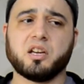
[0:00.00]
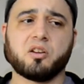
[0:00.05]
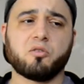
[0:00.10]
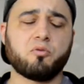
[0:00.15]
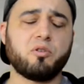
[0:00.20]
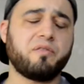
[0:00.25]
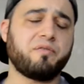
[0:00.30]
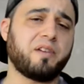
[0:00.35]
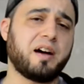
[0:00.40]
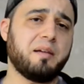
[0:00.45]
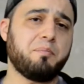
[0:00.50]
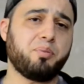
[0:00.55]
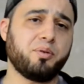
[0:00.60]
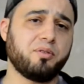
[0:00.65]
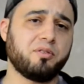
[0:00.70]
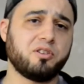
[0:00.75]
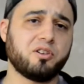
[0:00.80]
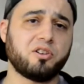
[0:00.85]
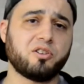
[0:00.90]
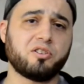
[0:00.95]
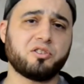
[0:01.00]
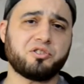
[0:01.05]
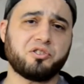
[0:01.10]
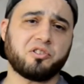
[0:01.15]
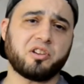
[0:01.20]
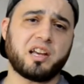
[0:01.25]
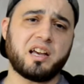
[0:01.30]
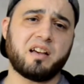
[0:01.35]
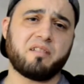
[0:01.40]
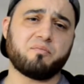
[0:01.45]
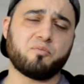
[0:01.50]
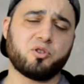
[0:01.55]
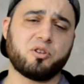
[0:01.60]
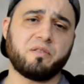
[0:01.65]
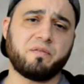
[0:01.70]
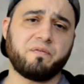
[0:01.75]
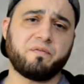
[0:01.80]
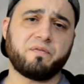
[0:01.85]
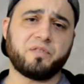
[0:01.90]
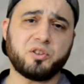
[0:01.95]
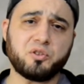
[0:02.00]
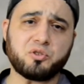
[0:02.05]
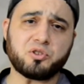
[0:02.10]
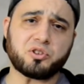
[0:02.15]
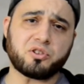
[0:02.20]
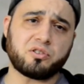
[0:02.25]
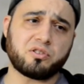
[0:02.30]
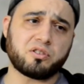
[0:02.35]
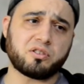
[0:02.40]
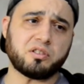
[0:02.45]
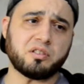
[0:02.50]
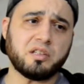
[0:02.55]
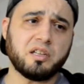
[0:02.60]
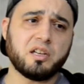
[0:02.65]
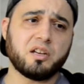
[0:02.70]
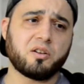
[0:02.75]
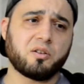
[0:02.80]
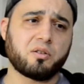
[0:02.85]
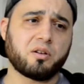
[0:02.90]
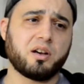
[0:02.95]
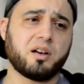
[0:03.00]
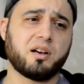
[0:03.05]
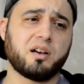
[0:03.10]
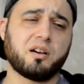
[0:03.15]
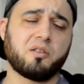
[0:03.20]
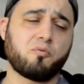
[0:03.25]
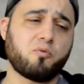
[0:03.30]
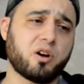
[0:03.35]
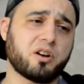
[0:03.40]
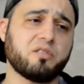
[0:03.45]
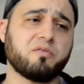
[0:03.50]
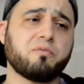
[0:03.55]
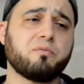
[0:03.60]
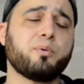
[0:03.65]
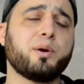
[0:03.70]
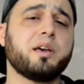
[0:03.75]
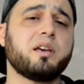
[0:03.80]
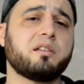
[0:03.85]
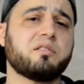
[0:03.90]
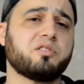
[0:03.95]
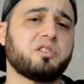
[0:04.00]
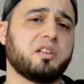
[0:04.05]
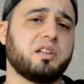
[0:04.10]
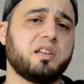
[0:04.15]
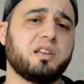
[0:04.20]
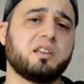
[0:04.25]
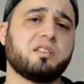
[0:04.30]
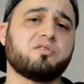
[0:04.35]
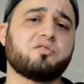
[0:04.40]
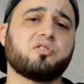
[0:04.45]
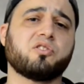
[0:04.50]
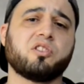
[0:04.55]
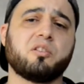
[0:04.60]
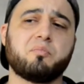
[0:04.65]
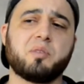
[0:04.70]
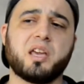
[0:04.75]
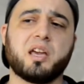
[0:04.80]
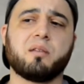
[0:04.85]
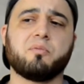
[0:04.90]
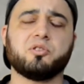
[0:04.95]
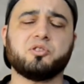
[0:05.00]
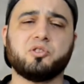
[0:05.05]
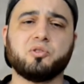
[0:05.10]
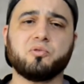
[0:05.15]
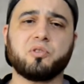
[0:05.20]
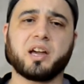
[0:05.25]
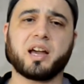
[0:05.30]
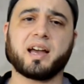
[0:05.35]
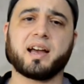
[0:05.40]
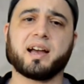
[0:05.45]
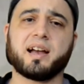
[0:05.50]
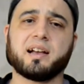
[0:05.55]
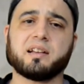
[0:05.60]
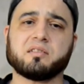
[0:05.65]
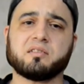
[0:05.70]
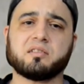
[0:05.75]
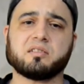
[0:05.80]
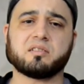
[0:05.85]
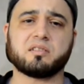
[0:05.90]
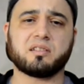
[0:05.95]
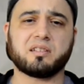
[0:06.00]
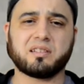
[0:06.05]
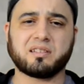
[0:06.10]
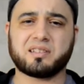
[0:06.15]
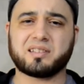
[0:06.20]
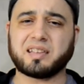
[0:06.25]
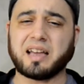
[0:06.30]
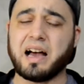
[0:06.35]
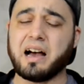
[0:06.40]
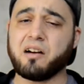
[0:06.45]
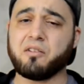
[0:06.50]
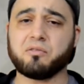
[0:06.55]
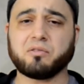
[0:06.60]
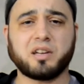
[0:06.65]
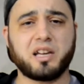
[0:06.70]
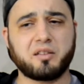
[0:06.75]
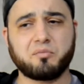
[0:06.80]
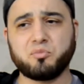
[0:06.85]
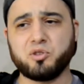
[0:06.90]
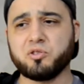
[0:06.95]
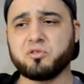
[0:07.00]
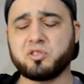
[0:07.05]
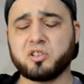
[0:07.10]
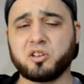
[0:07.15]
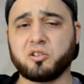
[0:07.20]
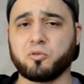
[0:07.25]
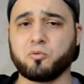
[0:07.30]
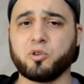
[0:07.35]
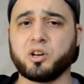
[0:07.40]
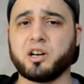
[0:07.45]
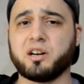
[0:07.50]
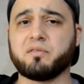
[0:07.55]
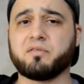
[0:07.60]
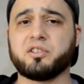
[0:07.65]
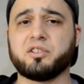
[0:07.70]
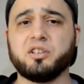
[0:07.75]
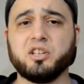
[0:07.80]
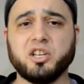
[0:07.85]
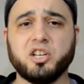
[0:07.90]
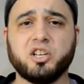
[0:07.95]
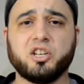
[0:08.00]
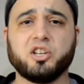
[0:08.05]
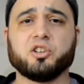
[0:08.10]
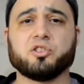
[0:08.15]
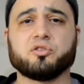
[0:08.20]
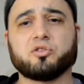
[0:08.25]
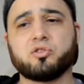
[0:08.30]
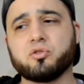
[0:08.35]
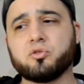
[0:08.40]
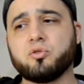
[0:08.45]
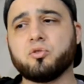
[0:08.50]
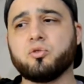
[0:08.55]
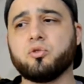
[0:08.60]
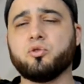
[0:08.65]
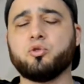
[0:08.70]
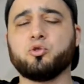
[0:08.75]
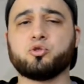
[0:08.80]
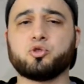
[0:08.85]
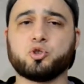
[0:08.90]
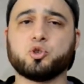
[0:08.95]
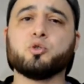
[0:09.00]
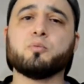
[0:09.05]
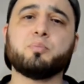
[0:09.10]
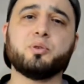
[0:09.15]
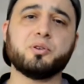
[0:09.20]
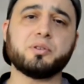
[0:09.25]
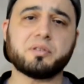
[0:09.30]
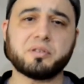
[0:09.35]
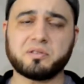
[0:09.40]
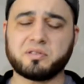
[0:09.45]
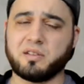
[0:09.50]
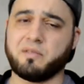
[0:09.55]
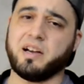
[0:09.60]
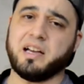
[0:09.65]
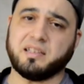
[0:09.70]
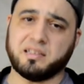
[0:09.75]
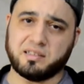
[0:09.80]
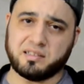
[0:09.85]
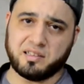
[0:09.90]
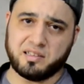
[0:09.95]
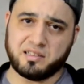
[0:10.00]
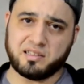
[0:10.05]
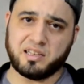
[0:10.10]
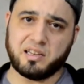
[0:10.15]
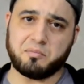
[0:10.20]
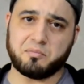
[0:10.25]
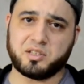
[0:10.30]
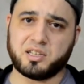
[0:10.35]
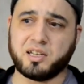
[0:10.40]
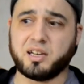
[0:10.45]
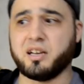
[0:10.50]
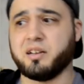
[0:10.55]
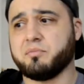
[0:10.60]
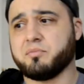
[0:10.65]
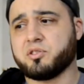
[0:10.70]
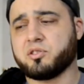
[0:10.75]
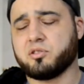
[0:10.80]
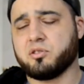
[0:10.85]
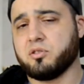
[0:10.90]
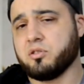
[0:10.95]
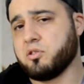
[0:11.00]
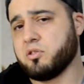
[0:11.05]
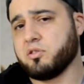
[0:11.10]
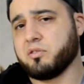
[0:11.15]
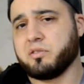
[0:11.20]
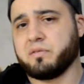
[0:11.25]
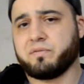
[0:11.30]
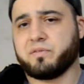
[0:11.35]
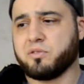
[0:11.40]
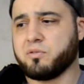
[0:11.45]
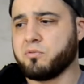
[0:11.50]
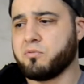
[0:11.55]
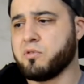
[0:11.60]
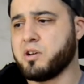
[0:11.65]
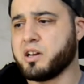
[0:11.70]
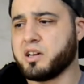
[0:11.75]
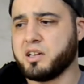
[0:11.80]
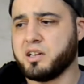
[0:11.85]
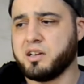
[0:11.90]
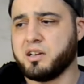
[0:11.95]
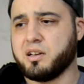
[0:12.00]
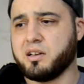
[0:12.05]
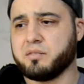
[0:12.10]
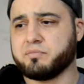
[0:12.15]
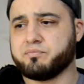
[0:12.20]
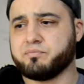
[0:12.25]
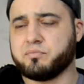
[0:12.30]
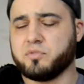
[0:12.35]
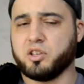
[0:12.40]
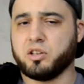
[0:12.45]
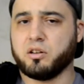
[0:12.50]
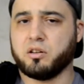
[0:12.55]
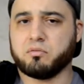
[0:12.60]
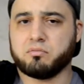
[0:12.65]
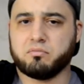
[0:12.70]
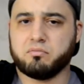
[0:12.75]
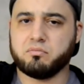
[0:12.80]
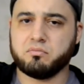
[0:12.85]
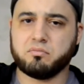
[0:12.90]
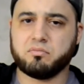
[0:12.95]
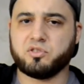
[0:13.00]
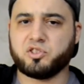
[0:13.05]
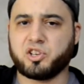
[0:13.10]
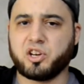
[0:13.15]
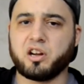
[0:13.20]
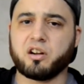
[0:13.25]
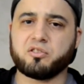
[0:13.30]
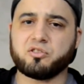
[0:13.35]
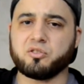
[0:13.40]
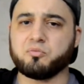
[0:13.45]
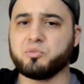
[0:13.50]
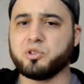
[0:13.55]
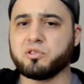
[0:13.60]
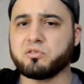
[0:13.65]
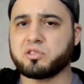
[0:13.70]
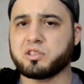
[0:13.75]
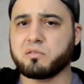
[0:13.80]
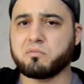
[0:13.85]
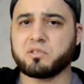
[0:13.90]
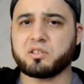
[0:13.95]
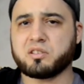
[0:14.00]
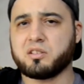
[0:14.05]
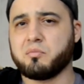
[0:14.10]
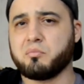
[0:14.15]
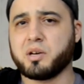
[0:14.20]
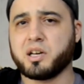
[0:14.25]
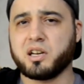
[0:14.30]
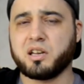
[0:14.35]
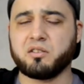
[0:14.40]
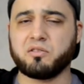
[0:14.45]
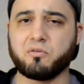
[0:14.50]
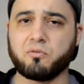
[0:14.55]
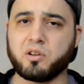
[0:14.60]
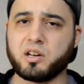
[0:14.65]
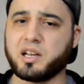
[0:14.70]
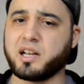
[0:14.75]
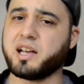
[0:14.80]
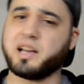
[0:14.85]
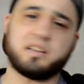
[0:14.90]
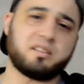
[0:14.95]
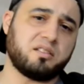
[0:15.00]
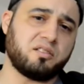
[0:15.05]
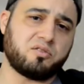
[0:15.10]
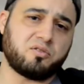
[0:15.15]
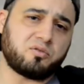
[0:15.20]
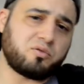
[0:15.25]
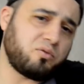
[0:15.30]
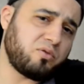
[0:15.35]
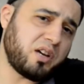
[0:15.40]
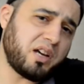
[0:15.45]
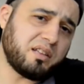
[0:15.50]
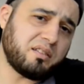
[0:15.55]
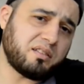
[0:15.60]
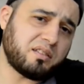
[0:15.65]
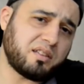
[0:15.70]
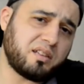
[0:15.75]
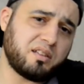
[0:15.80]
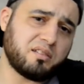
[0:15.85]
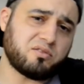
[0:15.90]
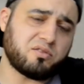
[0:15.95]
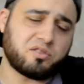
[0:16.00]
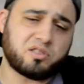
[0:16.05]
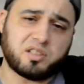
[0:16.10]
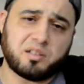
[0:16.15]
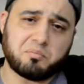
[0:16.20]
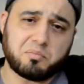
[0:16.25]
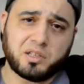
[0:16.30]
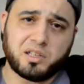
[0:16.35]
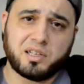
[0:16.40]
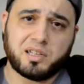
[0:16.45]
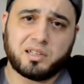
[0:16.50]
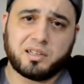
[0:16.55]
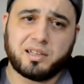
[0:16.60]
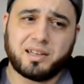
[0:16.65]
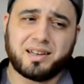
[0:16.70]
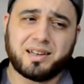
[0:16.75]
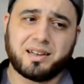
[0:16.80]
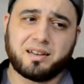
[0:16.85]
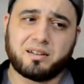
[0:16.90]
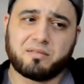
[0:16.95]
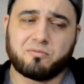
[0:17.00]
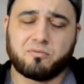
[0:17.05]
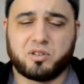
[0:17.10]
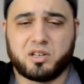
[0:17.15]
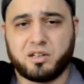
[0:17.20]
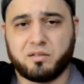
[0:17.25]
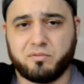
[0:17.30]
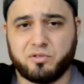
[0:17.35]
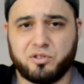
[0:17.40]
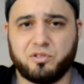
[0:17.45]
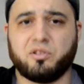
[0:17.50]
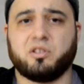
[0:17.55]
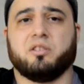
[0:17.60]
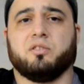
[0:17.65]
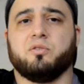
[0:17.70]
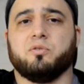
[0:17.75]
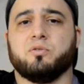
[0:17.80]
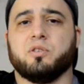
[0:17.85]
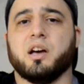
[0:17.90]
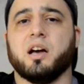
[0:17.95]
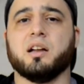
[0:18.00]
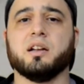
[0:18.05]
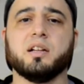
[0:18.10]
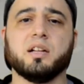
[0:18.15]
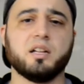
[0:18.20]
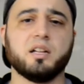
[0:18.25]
With 5.0, you're going to have more features, one of which is you're going to be able to cast sound, like music or whatever, to two Bluetooth devices at the same time. So if you want to, you know, share your music with somebody and you want to cast it to two headsets or something like that, whatever, you can do that.